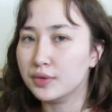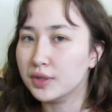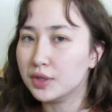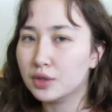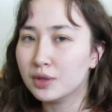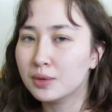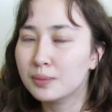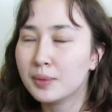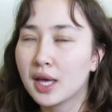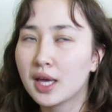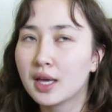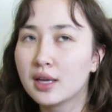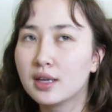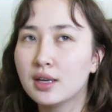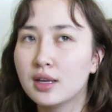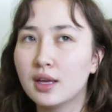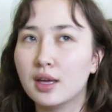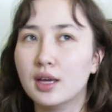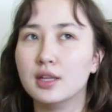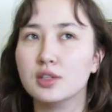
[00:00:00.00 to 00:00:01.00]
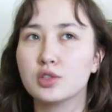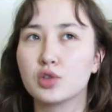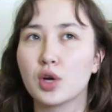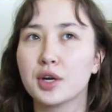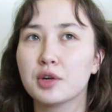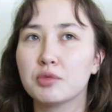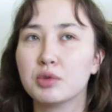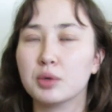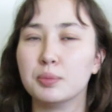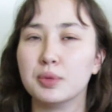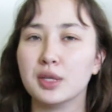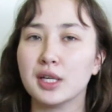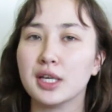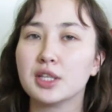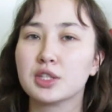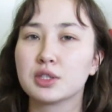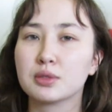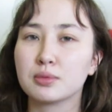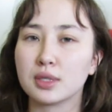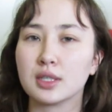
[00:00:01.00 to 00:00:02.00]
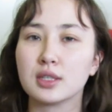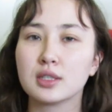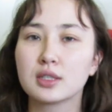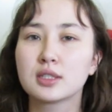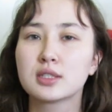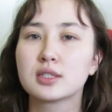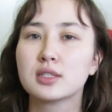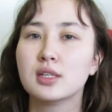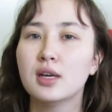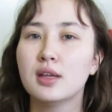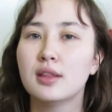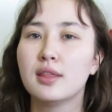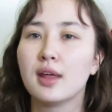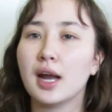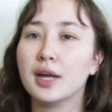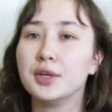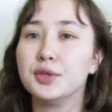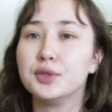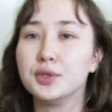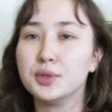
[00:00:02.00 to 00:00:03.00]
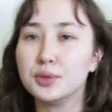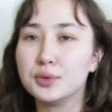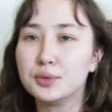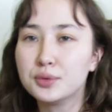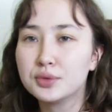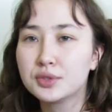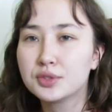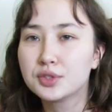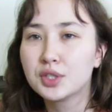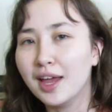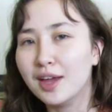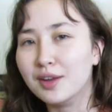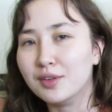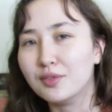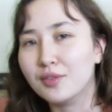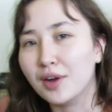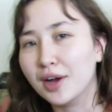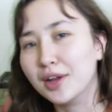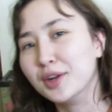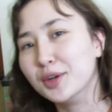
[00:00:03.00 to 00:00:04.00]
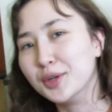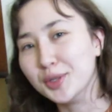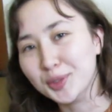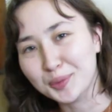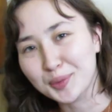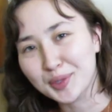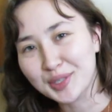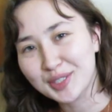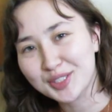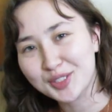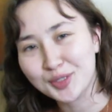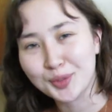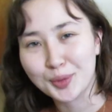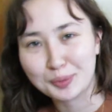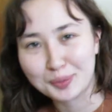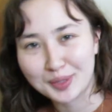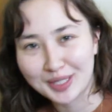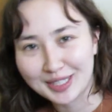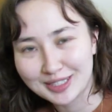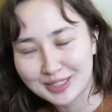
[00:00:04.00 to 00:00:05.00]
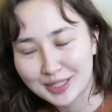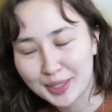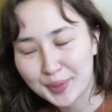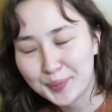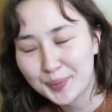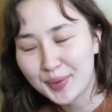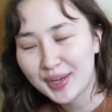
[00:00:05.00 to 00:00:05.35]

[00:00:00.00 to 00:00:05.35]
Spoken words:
video of mine and try to replace words that I used and find a new word to replace them